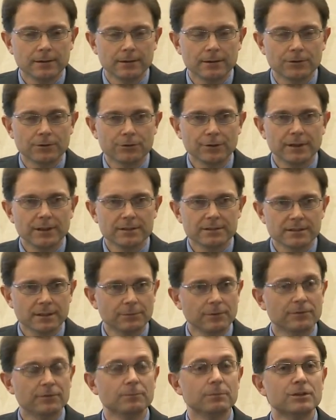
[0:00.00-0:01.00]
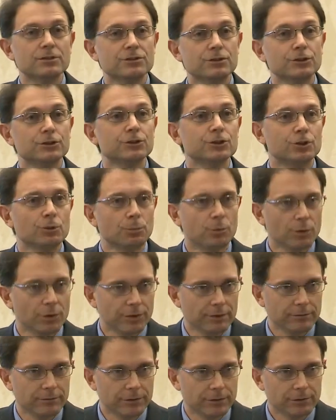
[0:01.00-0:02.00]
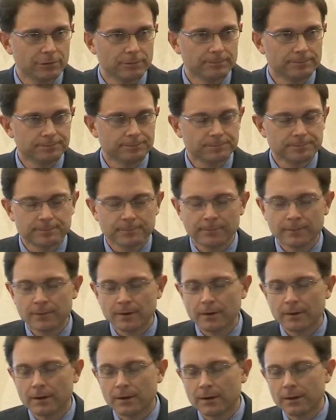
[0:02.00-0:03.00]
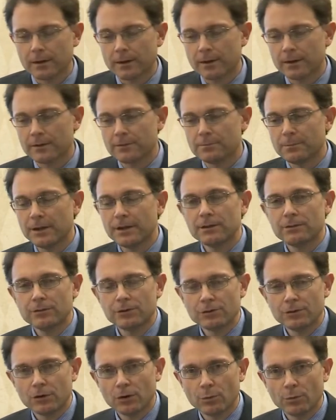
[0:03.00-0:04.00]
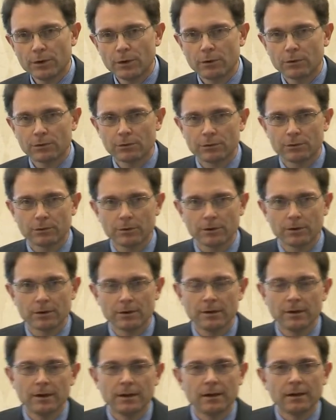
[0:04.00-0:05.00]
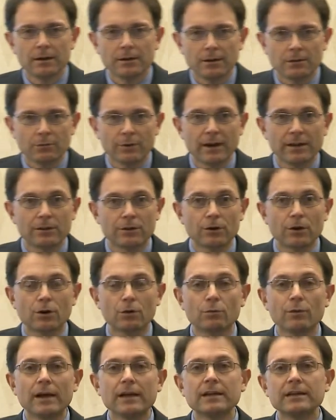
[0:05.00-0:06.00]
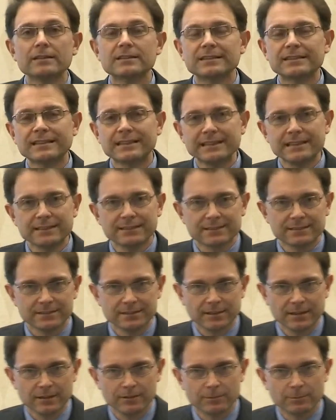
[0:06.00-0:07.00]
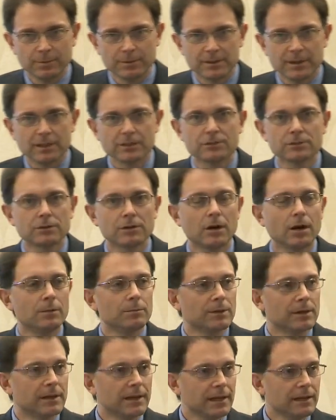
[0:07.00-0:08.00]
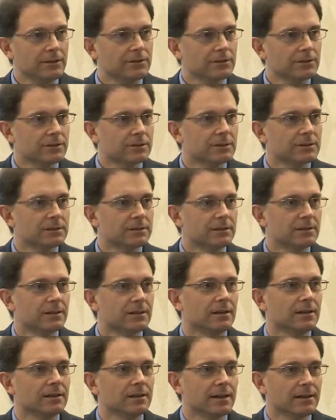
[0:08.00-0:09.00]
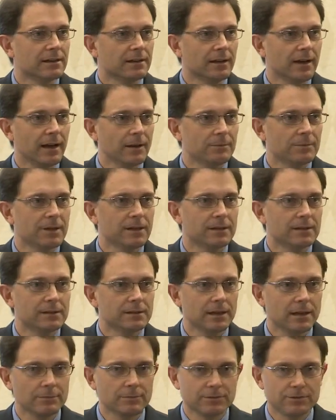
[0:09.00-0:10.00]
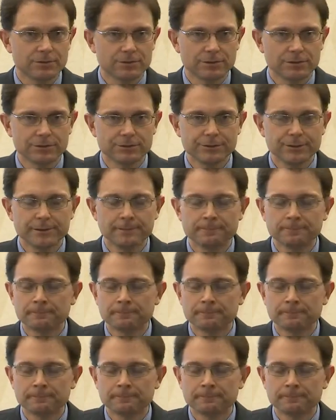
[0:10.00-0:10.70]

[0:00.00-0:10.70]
treating someone from a surgical point of view. As many of you know, we go through a rather horrendous list of potential complications that can happen at the time of surgery,